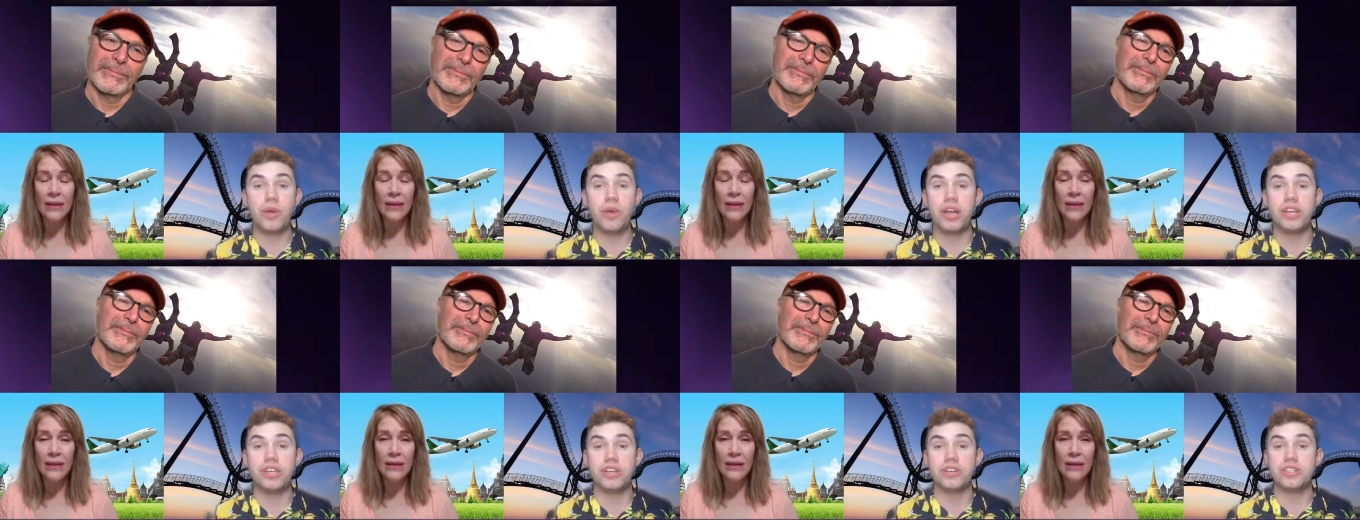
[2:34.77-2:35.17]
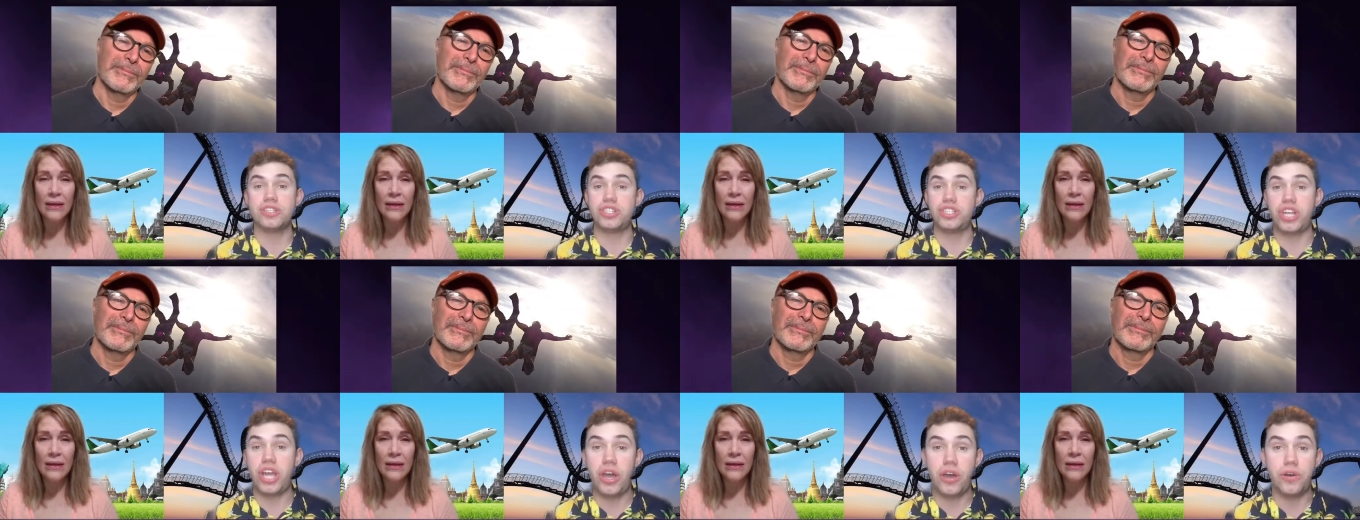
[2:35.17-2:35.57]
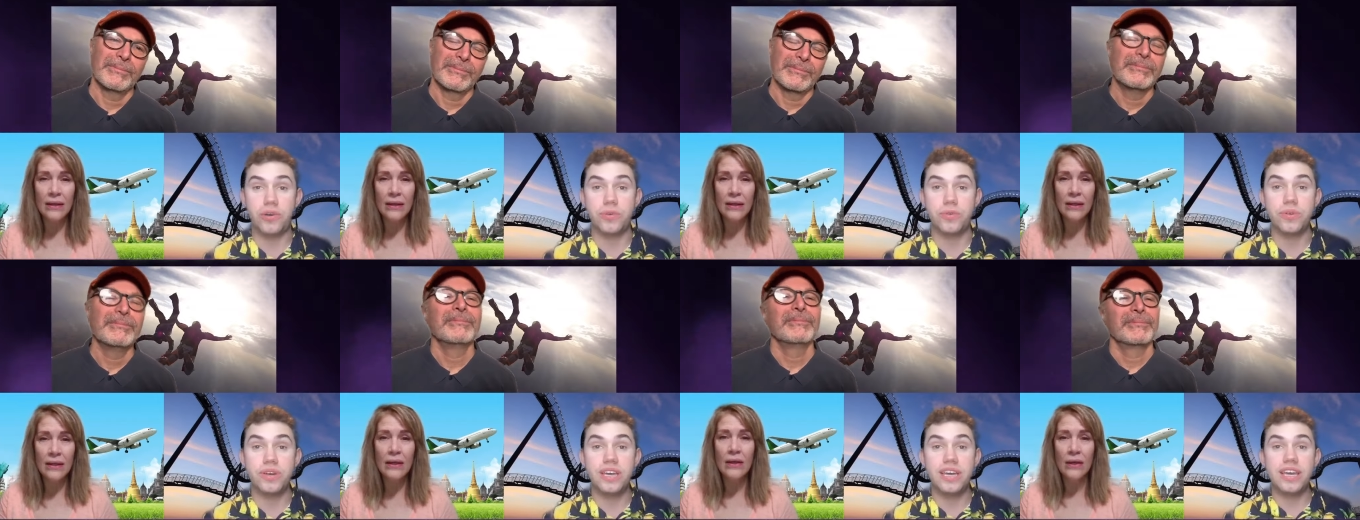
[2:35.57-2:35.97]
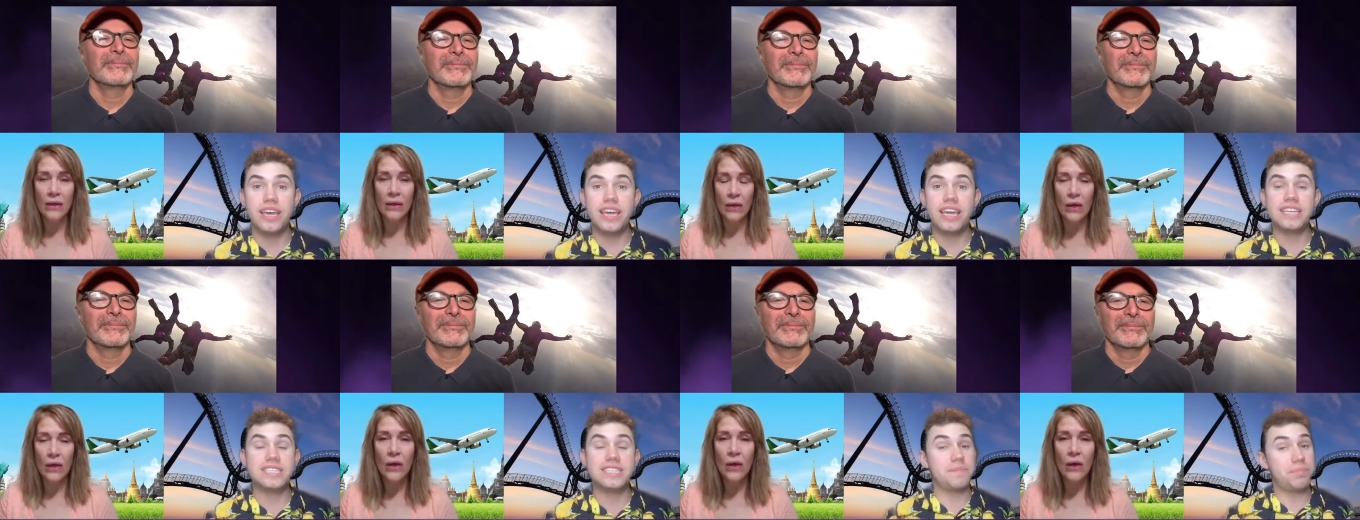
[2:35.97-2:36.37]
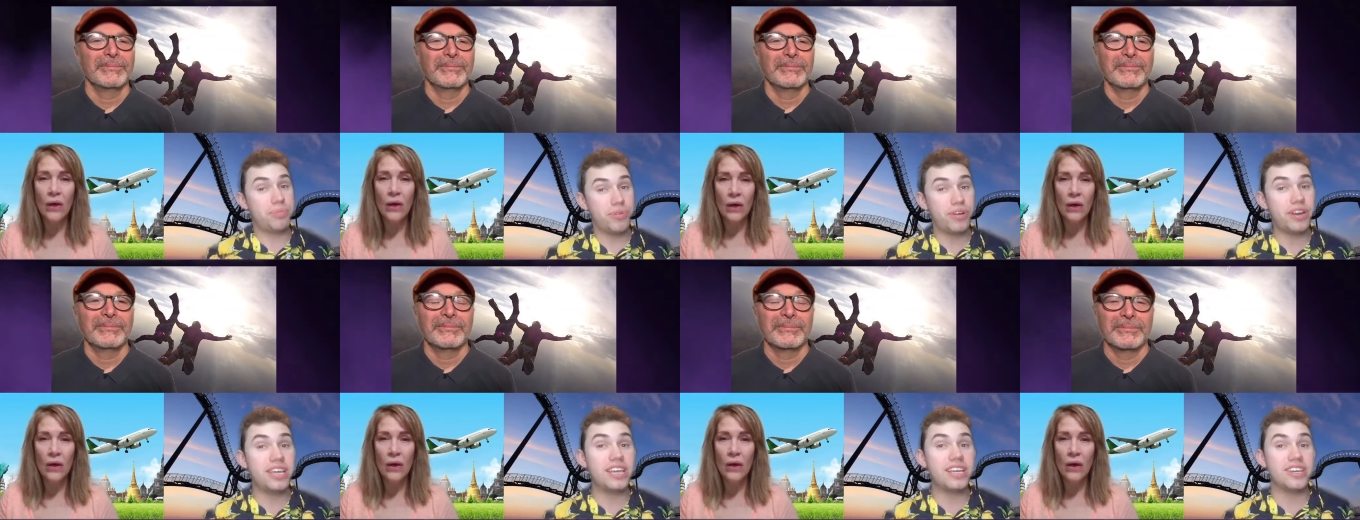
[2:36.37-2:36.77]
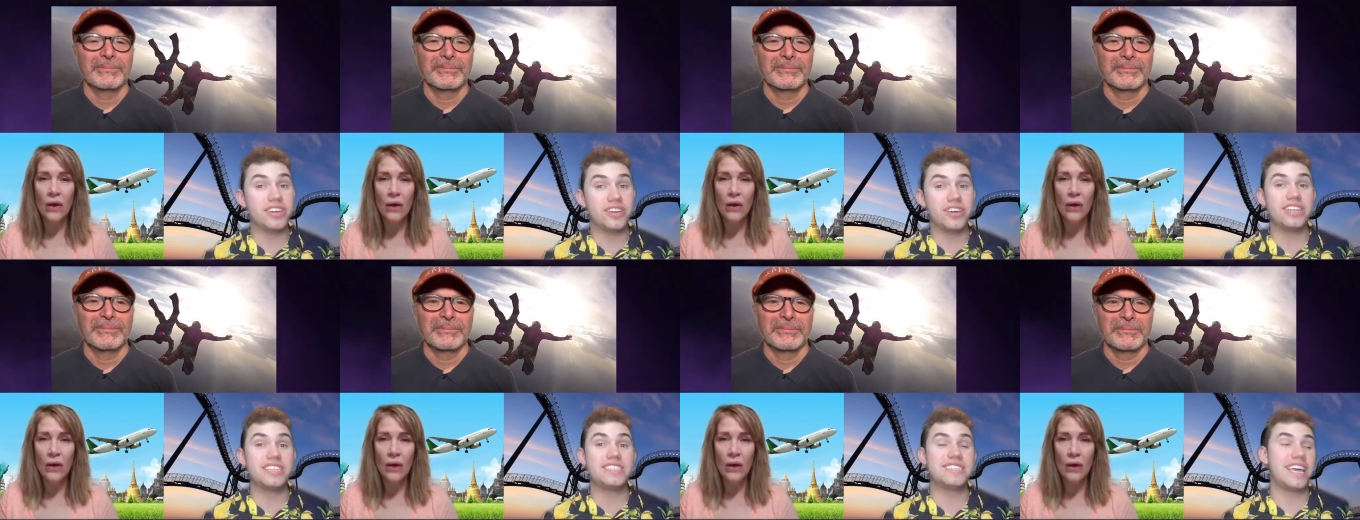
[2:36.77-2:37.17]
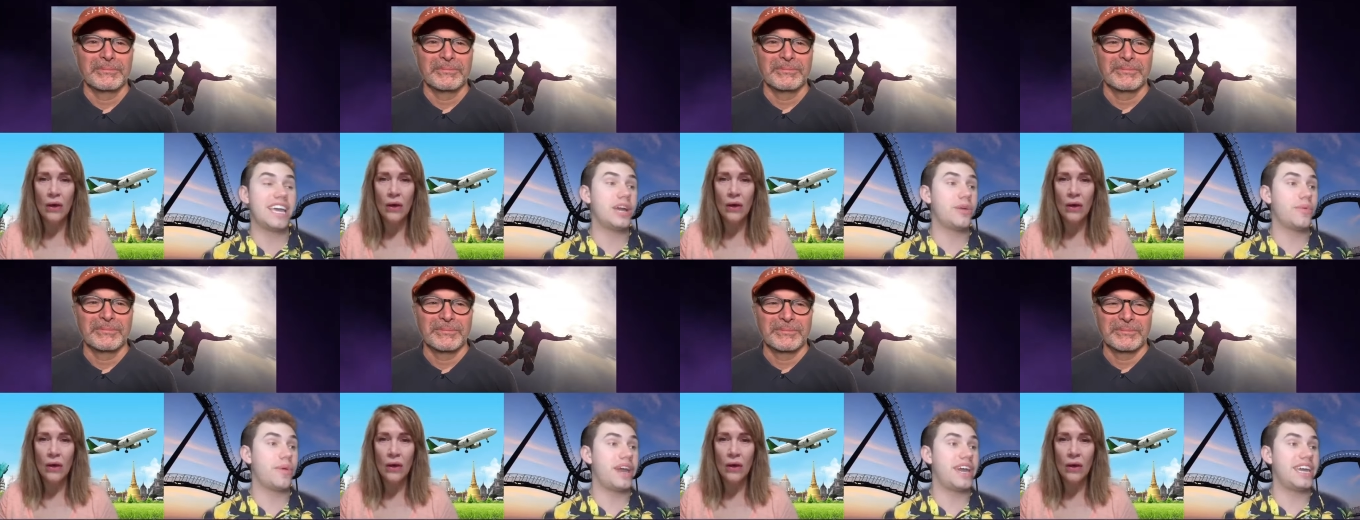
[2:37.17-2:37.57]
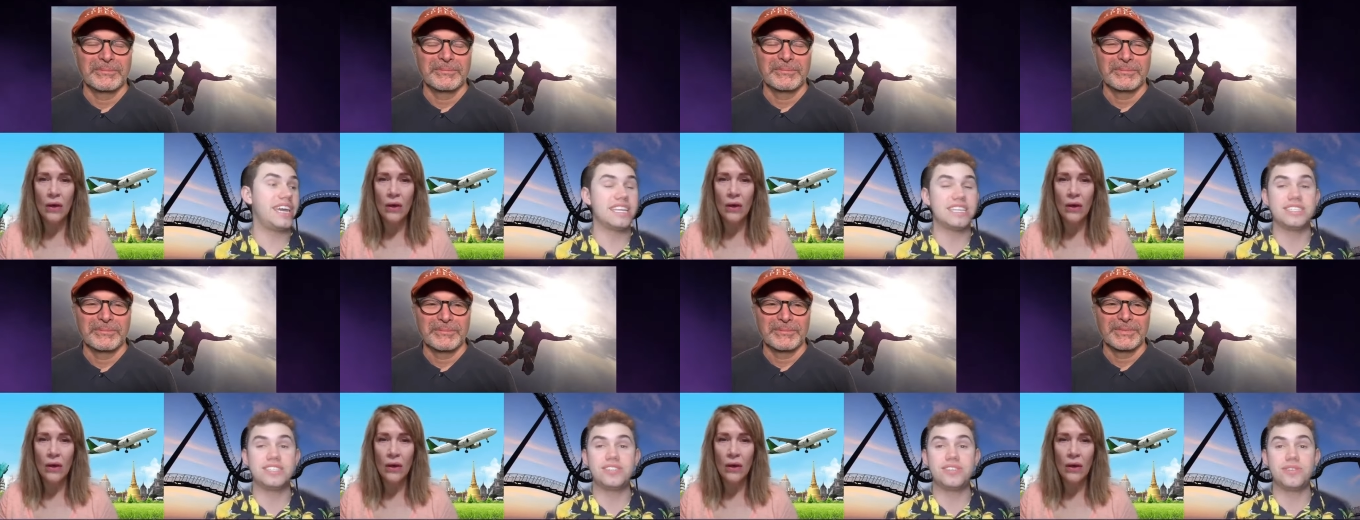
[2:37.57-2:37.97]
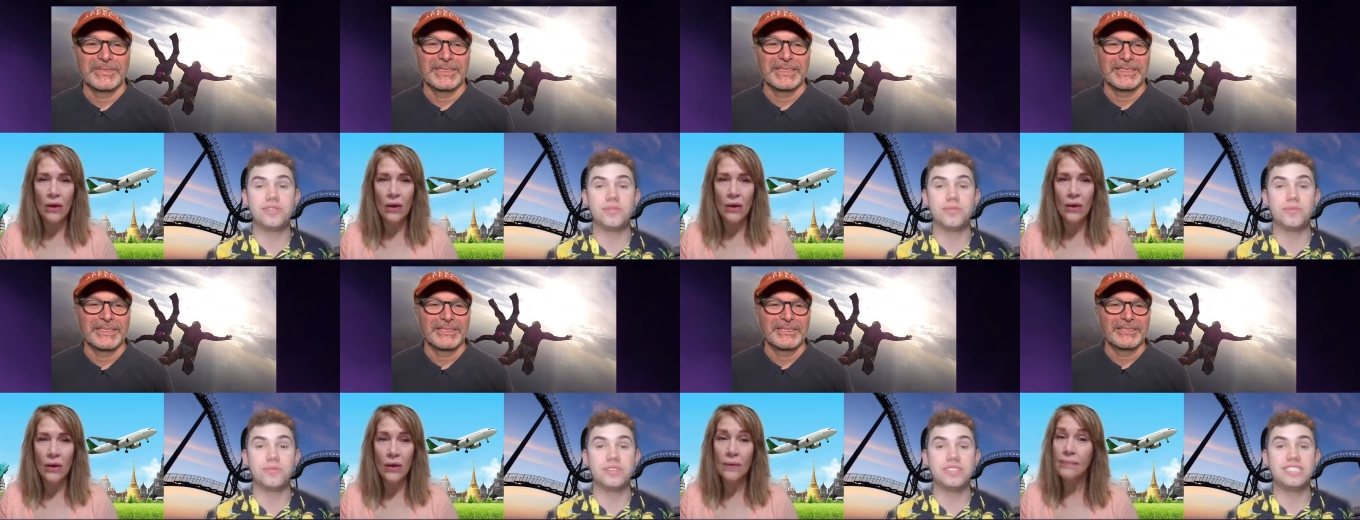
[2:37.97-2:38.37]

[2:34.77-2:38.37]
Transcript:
Speaker 1: on your show is a pretty good segue into